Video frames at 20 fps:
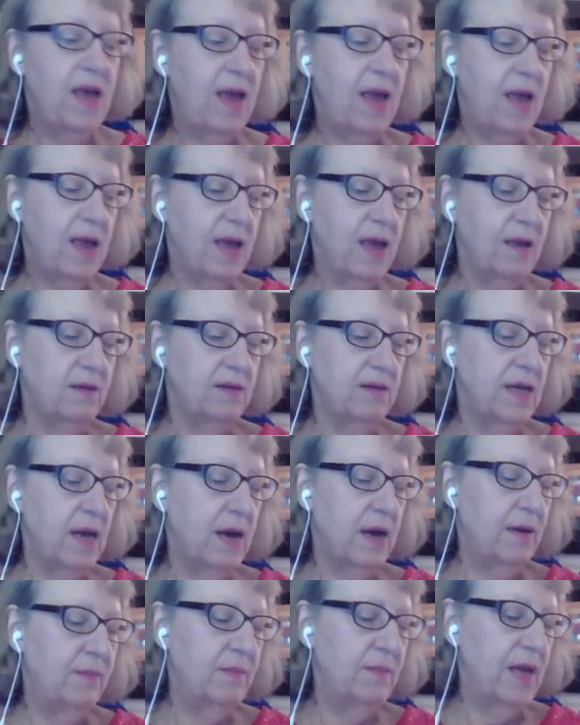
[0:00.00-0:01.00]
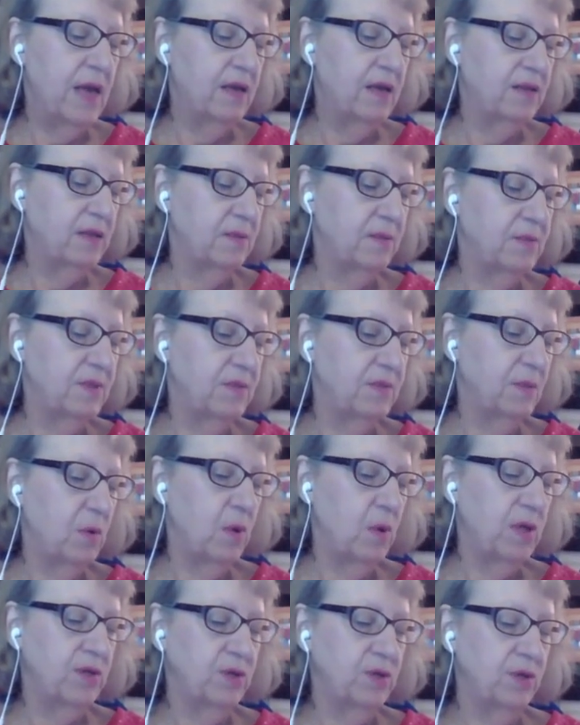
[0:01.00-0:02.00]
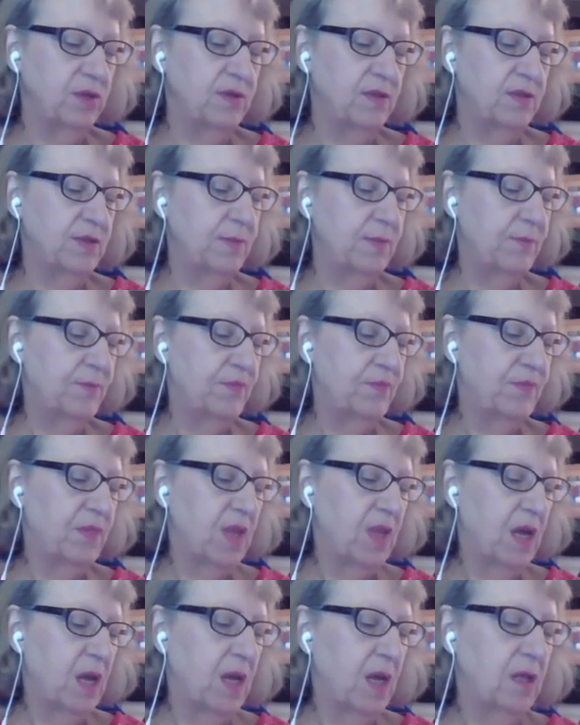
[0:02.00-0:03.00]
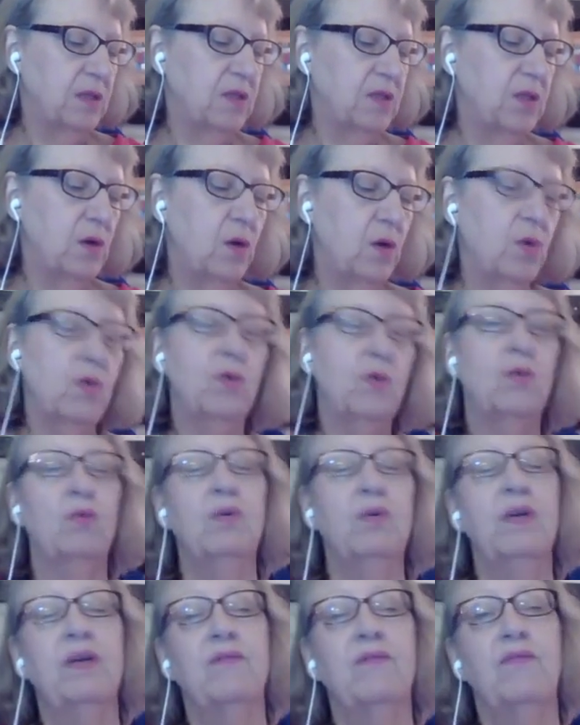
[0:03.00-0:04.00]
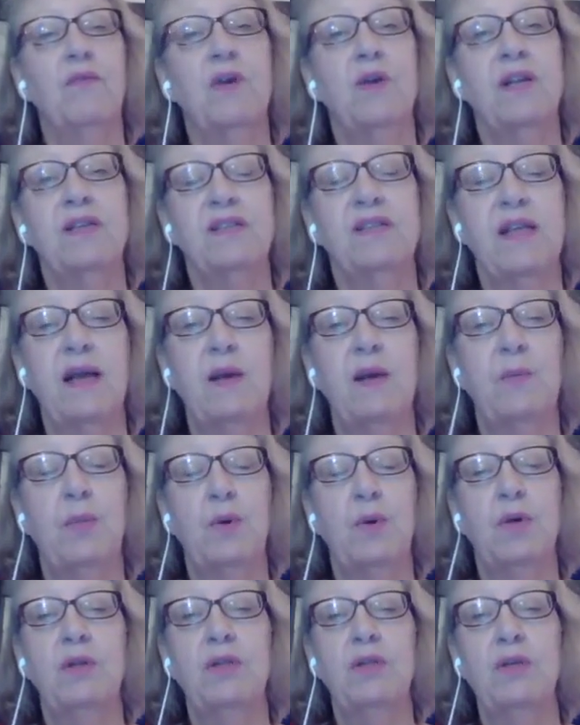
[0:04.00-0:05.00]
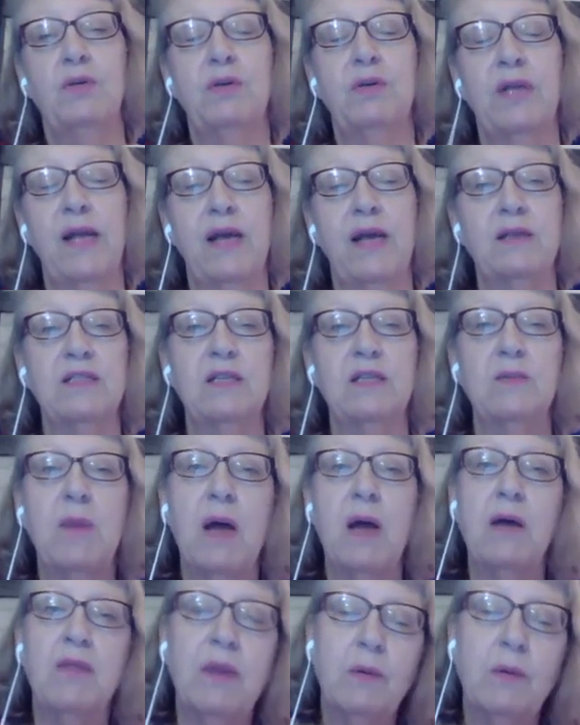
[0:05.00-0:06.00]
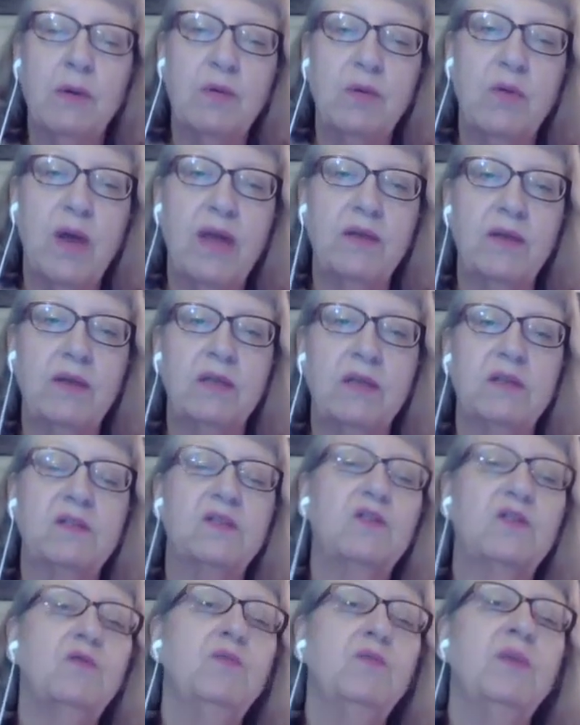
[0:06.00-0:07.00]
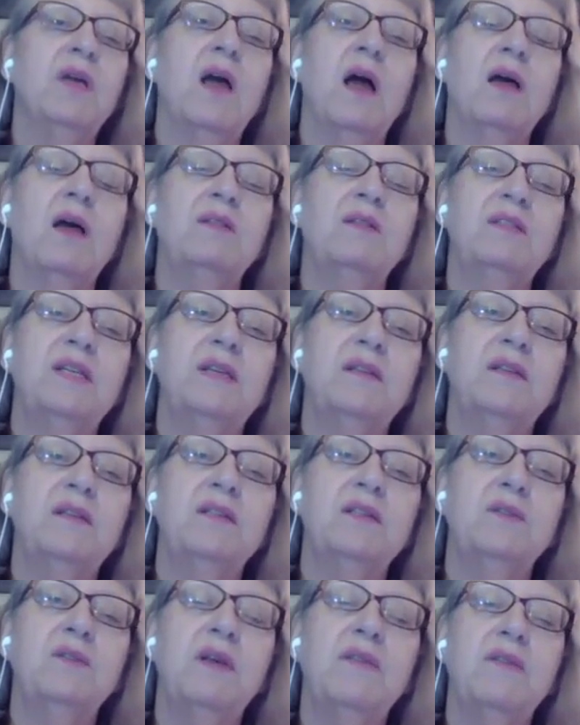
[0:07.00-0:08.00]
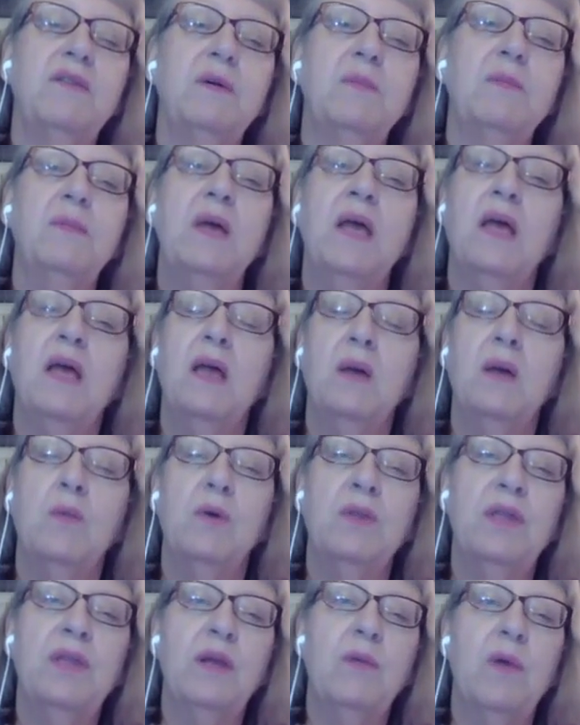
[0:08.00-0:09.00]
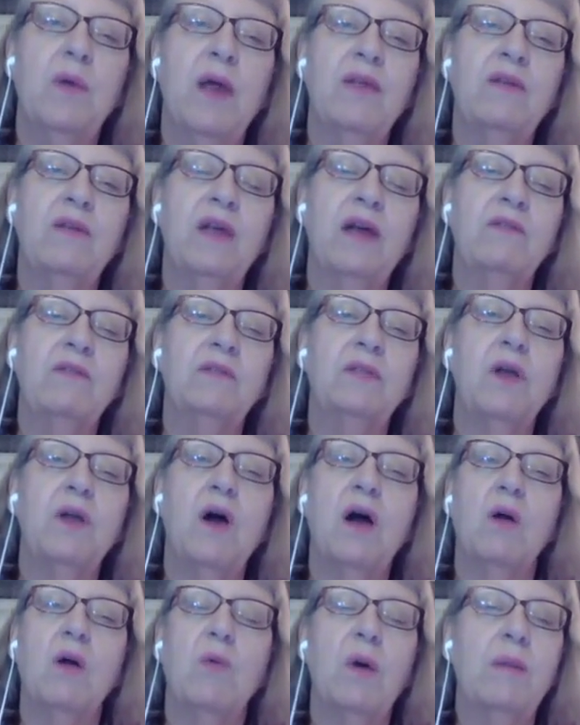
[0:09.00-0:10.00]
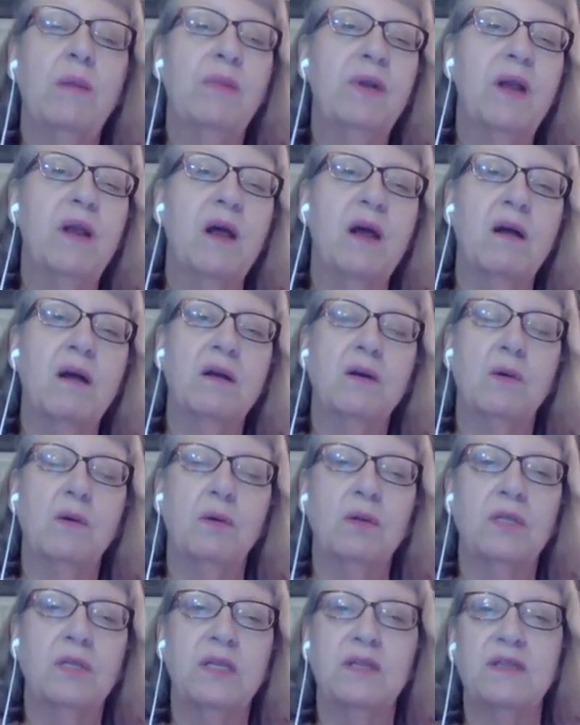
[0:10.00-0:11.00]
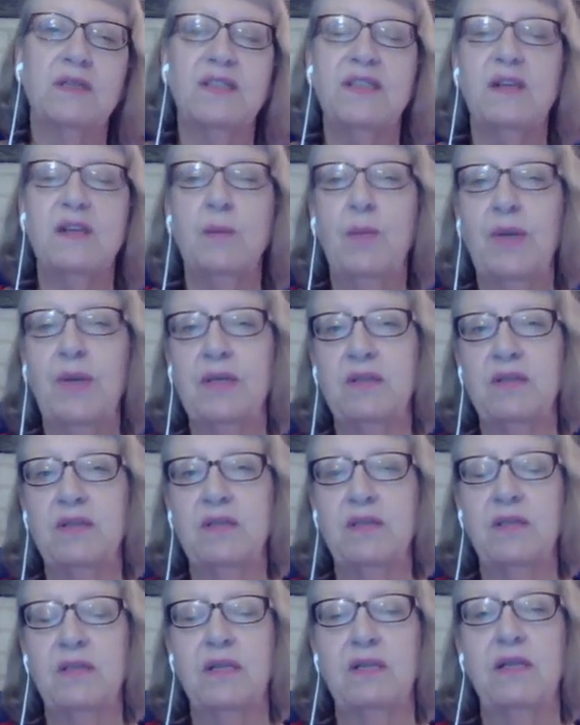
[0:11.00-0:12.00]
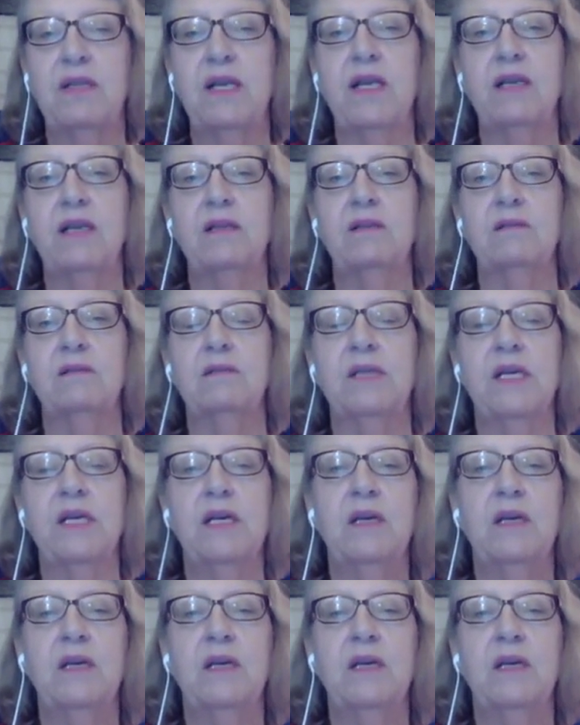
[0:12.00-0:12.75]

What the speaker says: and ask them some questions. So for an example, you could ask them how they would rather consume the content you give them. Would they rather have a long webinar or little snippets that they can,